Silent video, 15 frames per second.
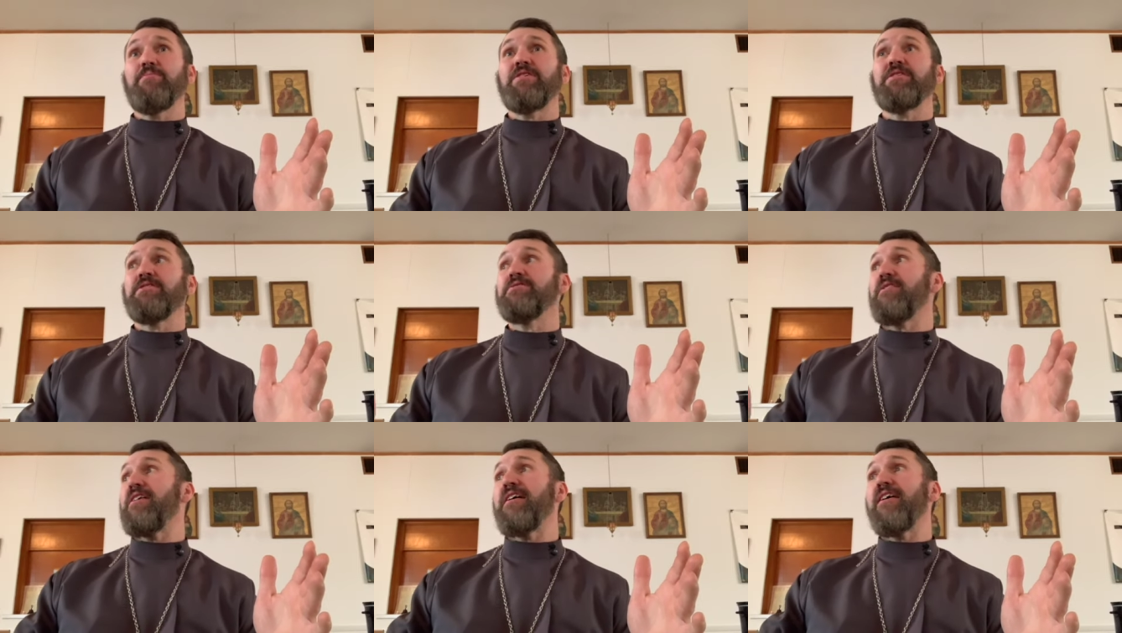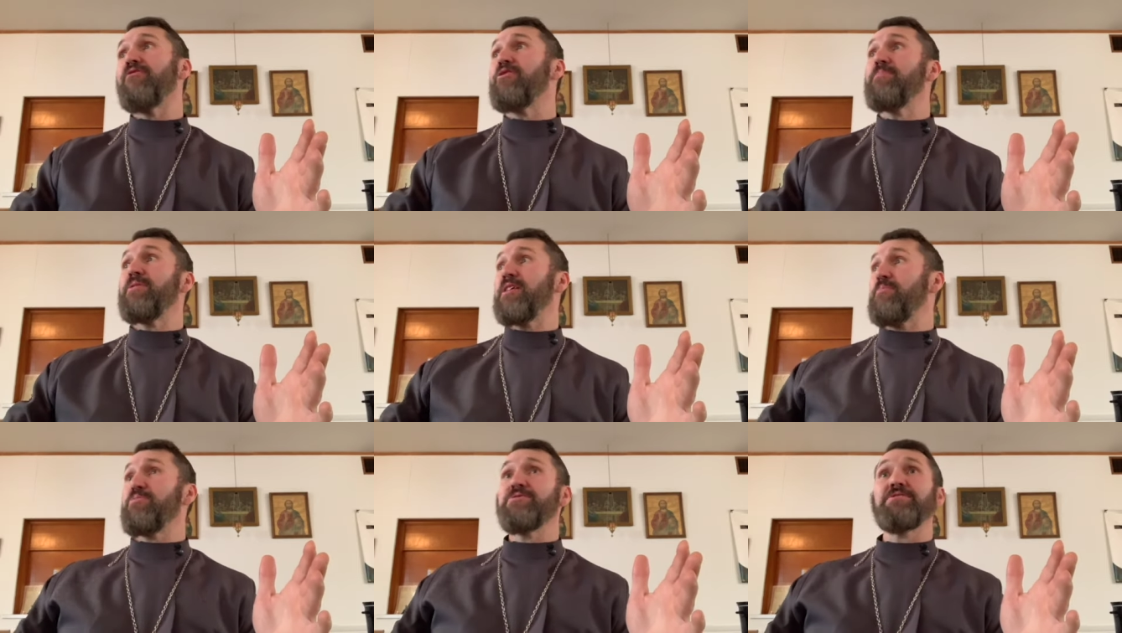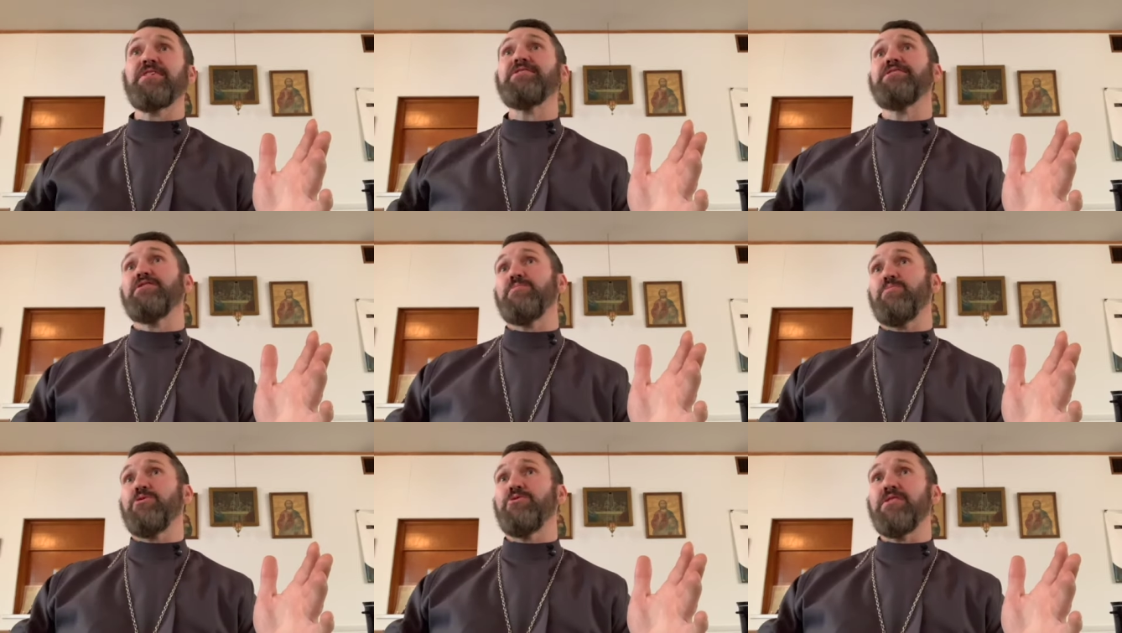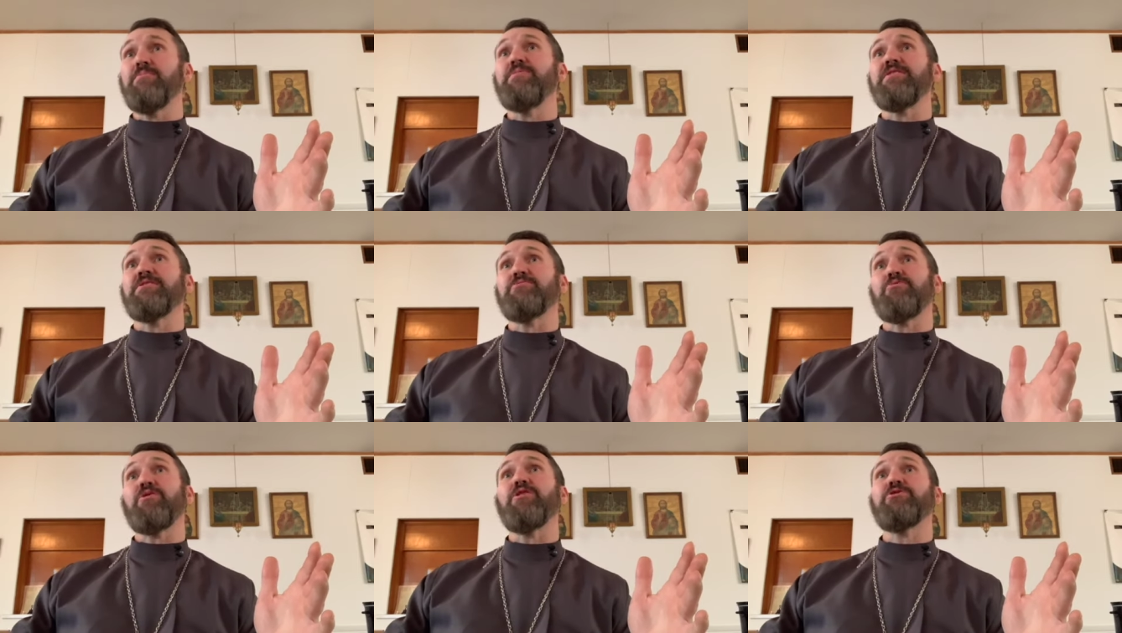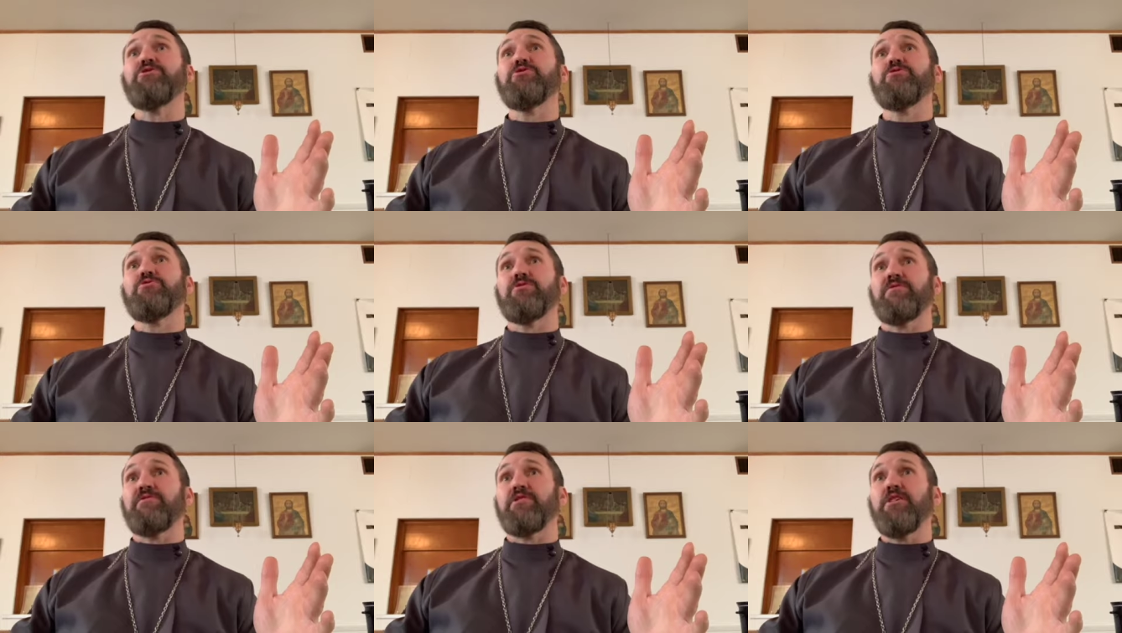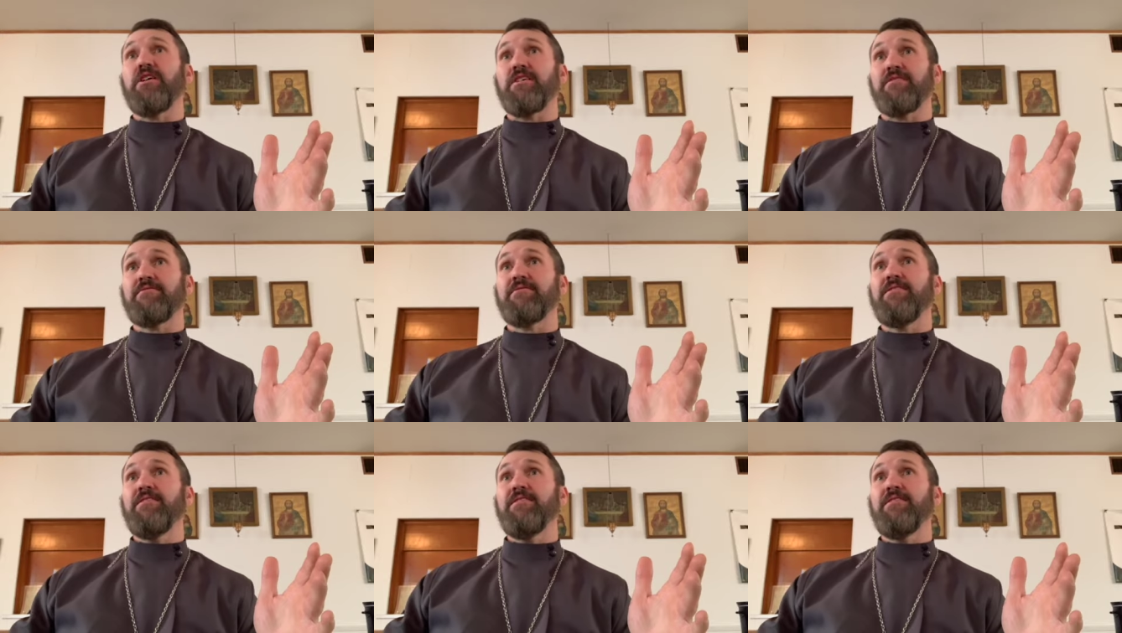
because everybody possesses beauty because we're all children of God.